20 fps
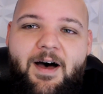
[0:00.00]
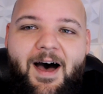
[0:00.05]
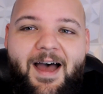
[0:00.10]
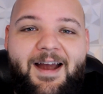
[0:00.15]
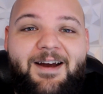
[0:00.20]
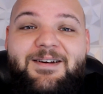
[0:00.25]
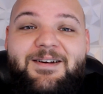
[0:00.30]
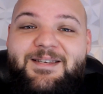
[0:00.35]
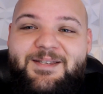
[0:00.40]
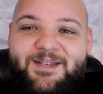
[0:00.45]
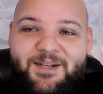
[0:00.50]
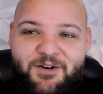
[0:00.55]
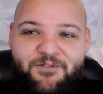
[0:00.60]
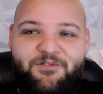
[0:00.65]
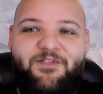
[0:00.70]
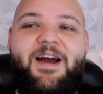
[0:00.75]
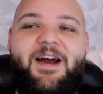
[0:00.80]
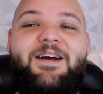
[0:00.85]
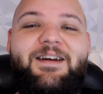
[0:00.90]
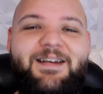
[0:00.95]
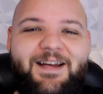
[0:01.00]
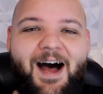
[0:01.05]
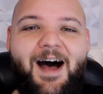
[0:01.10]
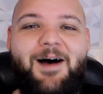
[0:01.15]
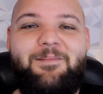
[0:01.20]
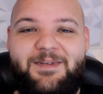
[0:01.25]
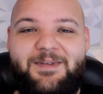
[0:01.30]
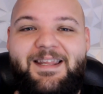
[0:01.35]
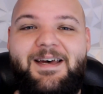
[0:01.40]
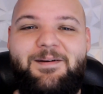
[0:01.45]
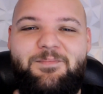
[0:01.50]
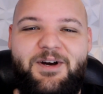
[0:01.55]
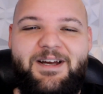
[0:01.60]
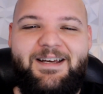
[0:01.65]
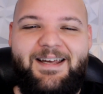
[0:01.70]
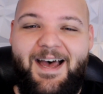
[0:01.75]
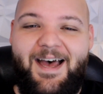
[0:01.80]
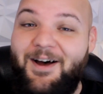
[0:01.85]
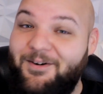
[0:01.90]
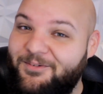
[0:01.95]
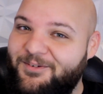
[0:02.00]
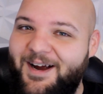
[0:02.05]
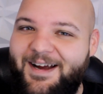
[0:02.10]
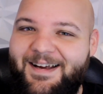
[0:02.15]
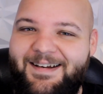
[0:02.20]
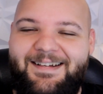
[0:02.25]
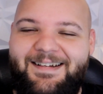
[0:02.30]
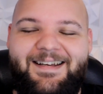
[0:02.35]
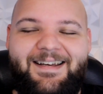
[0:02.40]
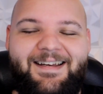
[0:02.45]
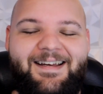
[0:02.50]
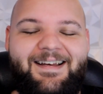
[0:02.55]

areas that are very common that break out, right?